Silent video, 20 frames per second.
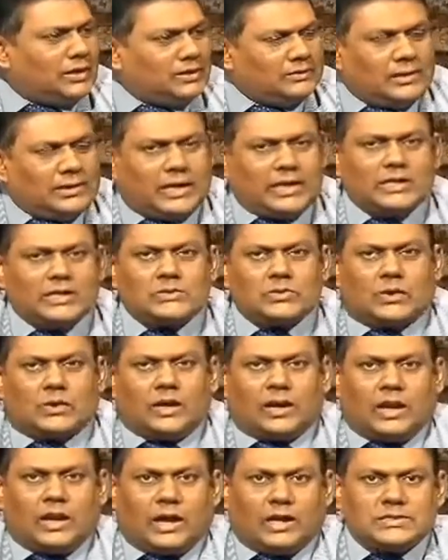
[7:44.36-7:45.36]
That is
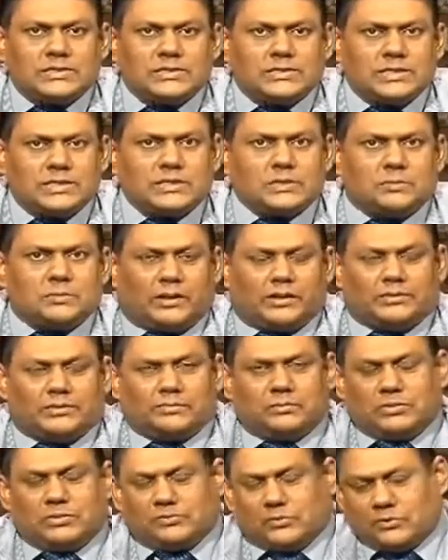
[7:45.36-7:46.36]
on last 6 months
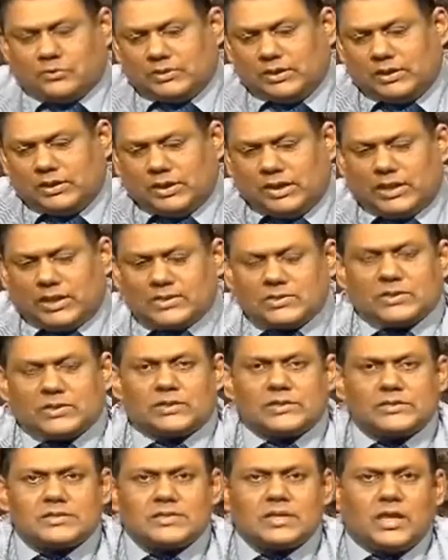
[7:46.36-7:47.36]
before the
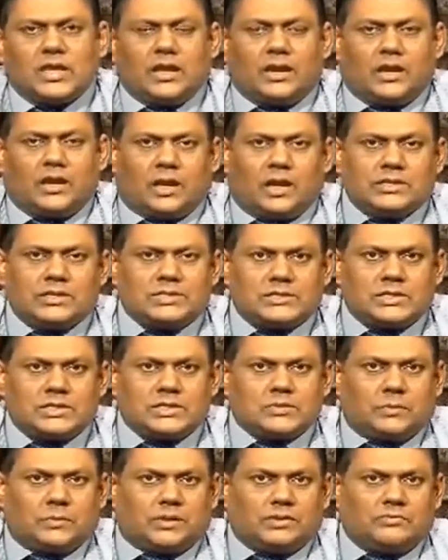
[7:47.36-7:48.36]
elections. Last
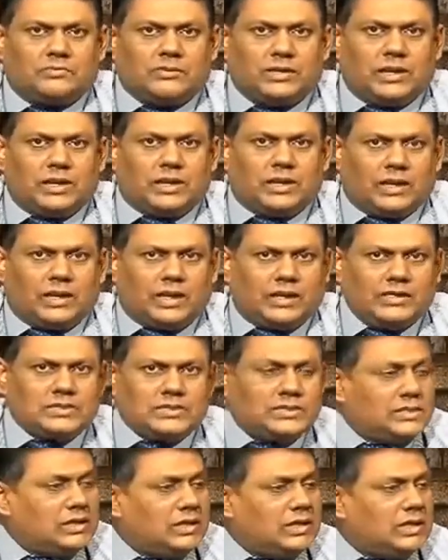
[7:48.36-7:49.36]
6 months we analyzed
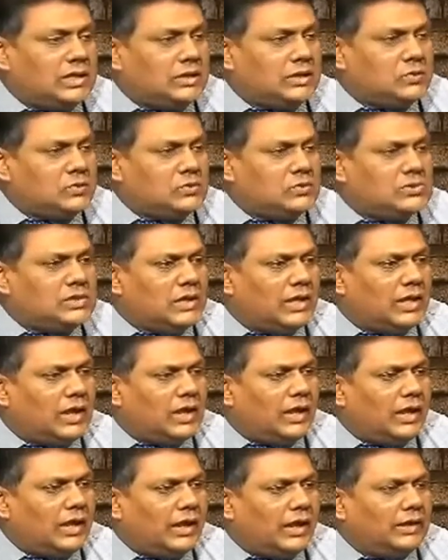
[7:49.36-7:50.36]
the news,
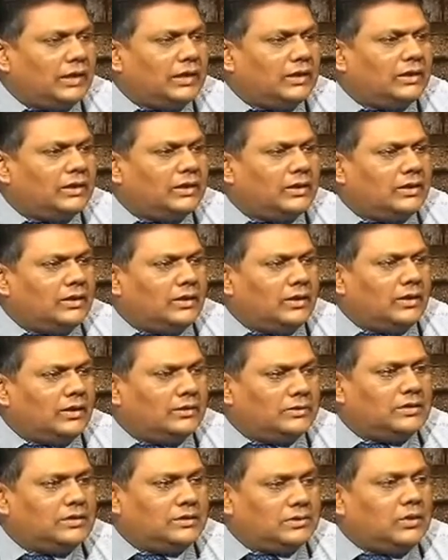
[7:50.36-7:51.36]
airline,
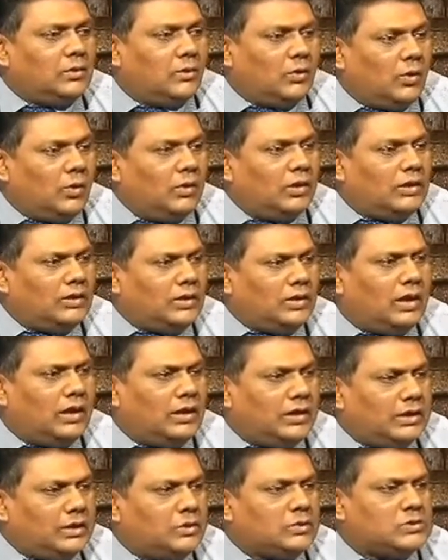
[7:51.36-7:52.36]
the all
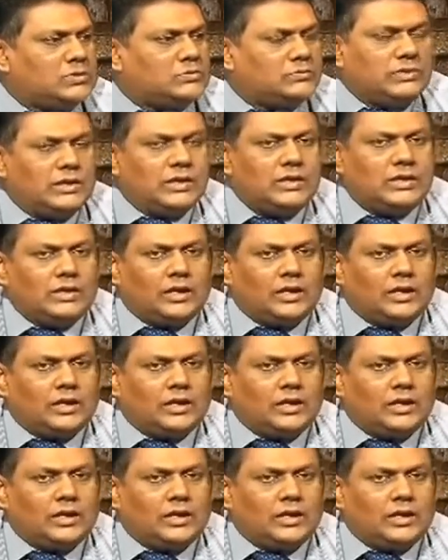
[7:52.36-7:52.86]
news we